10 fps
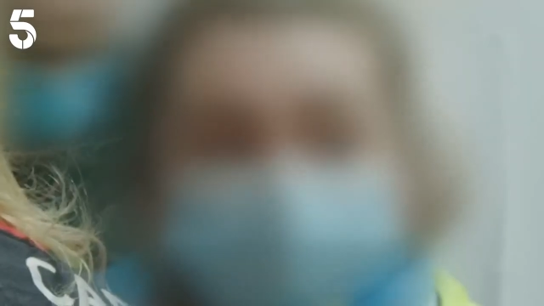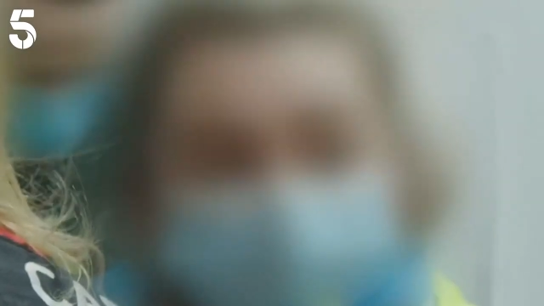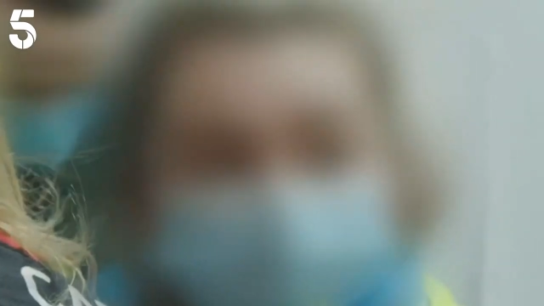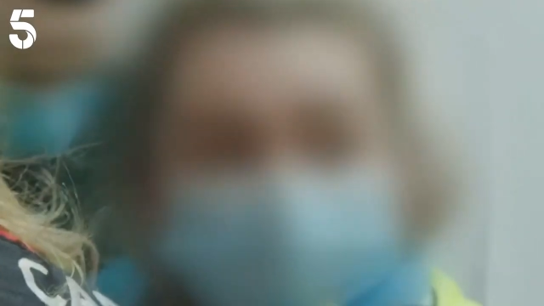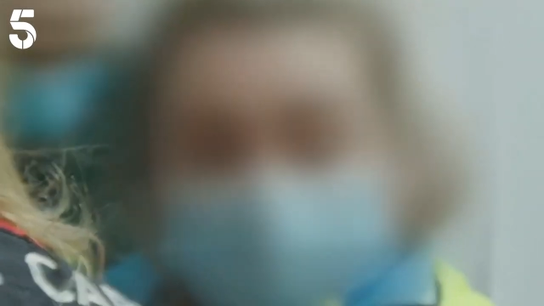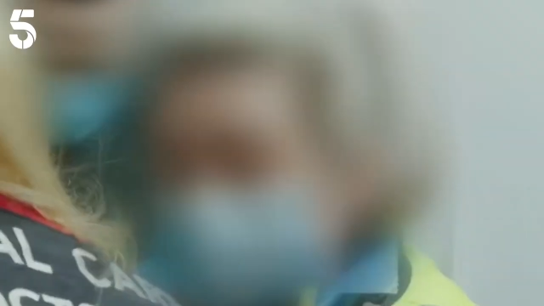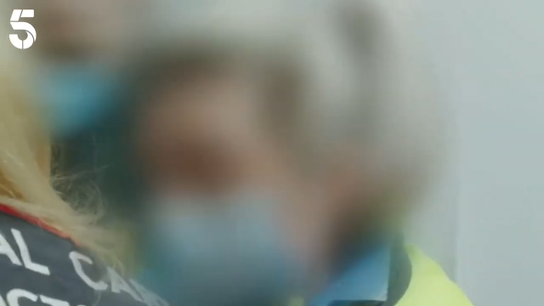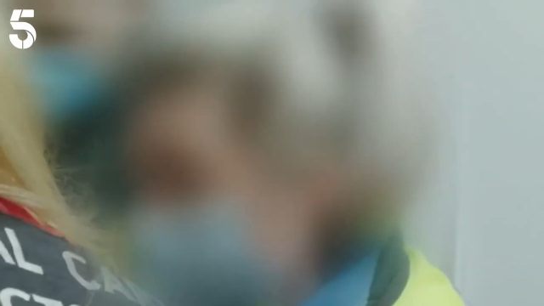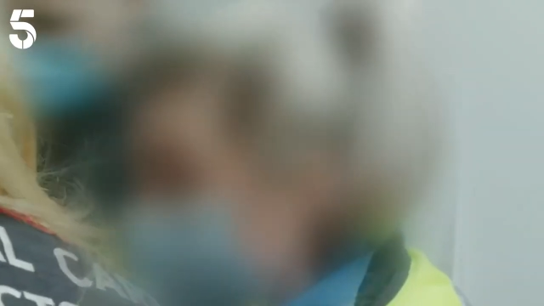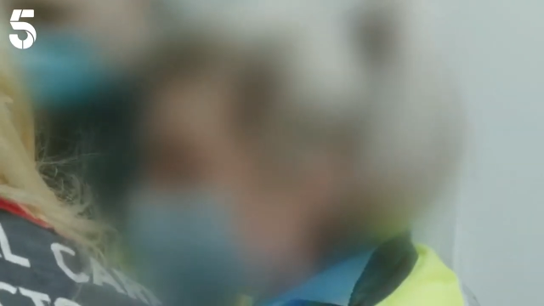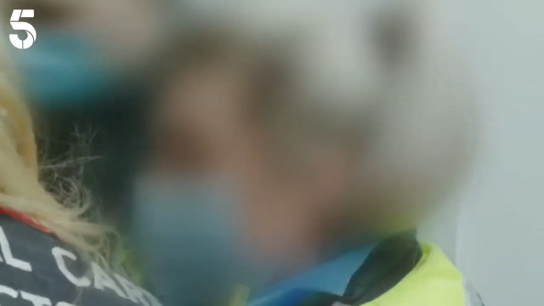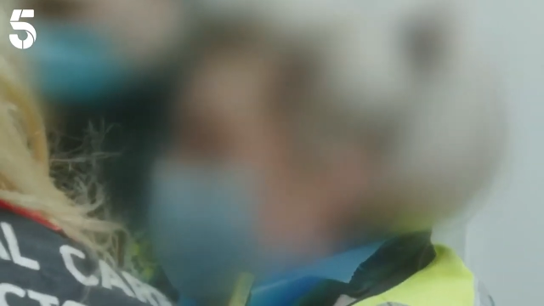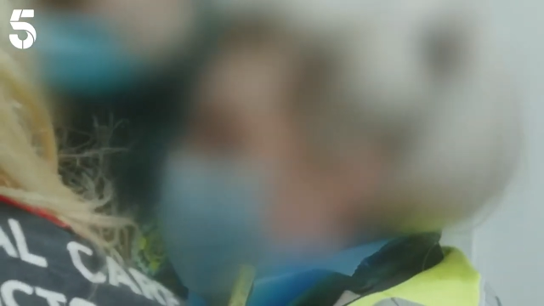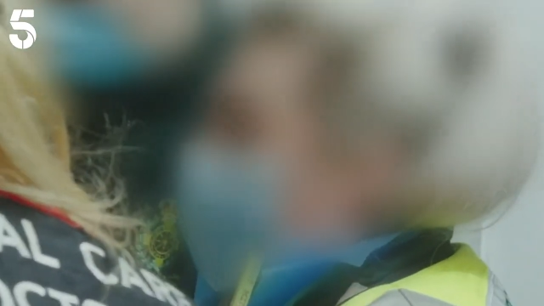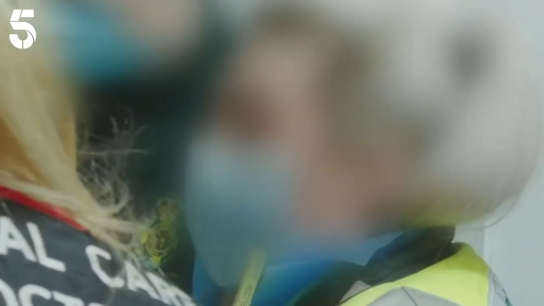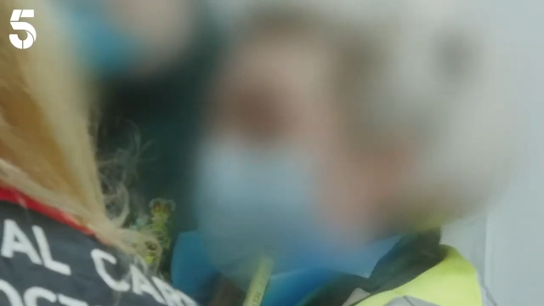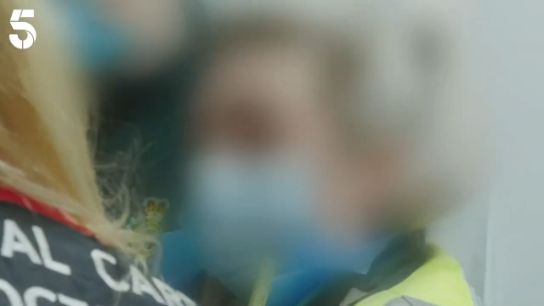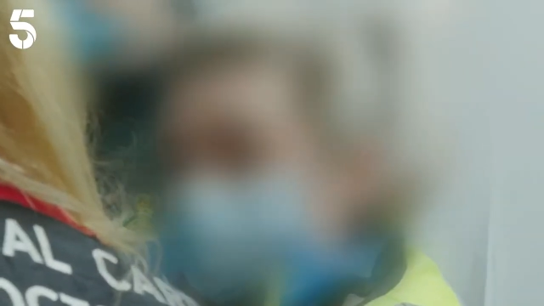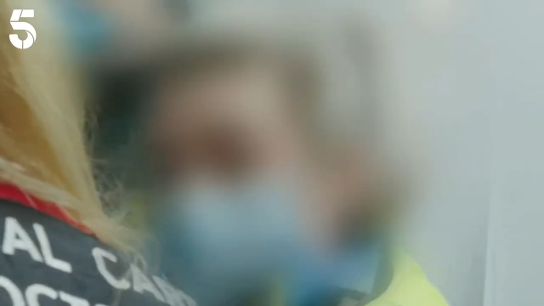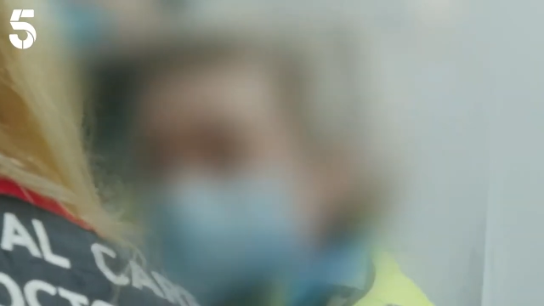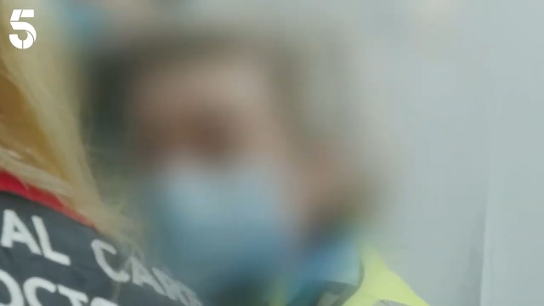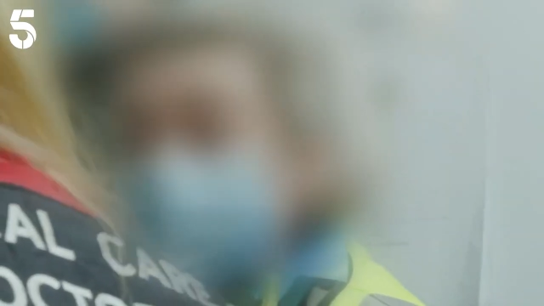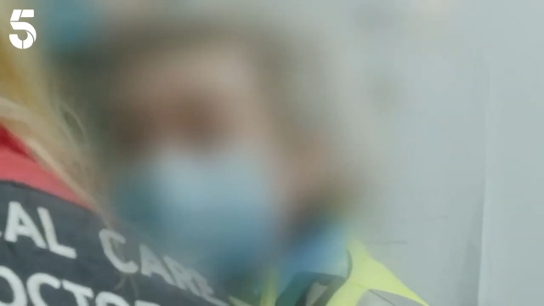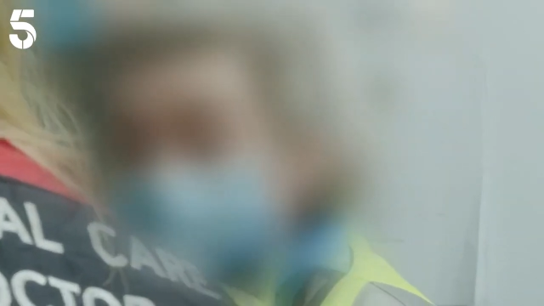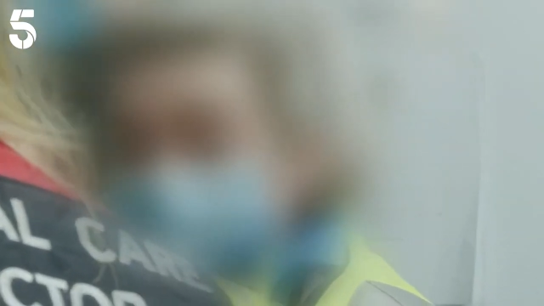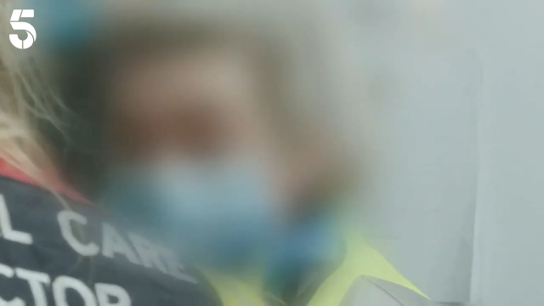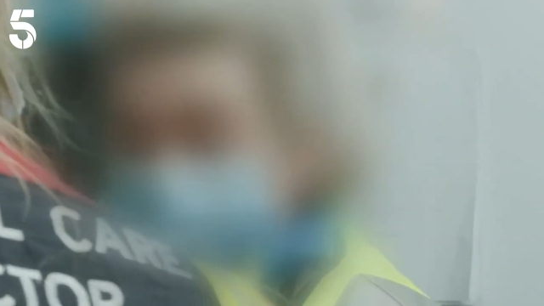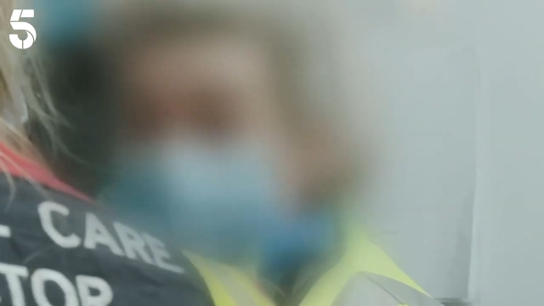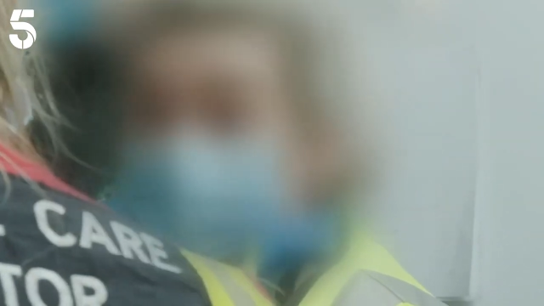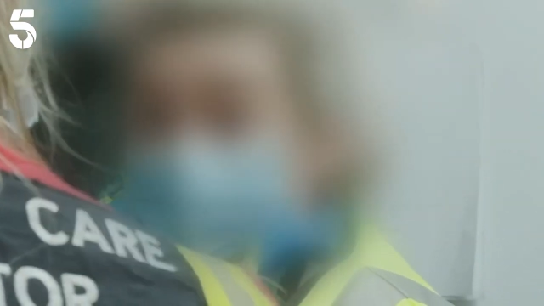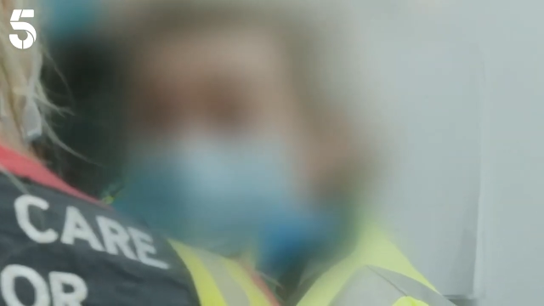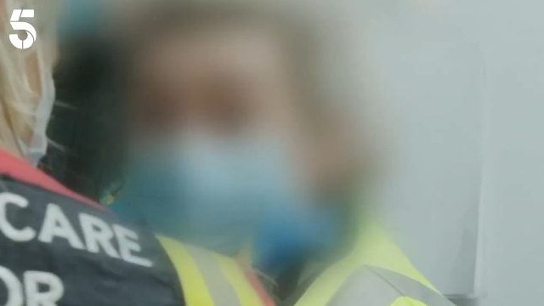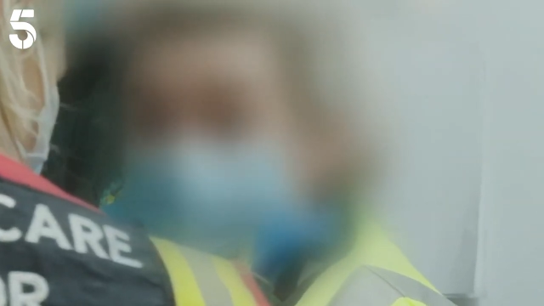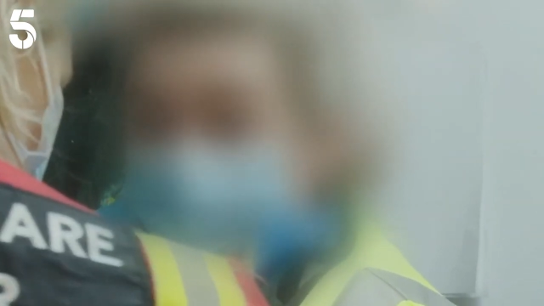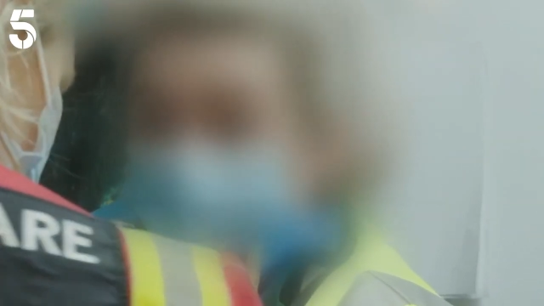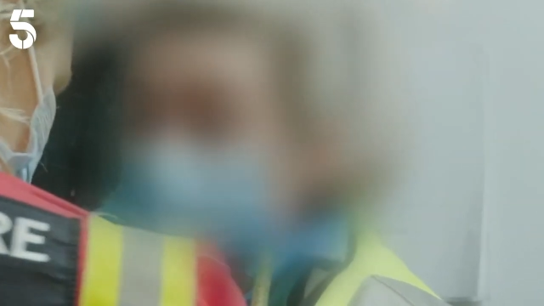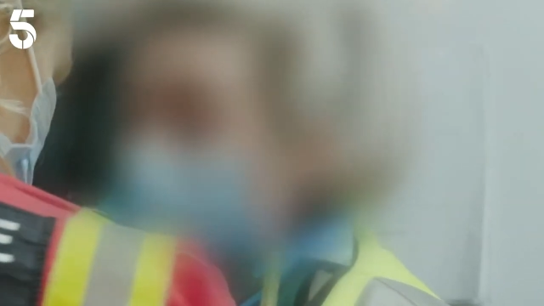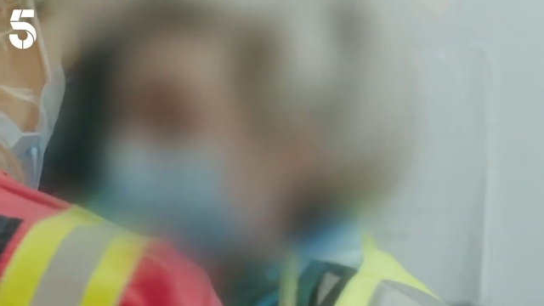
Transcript: (no speaker visible)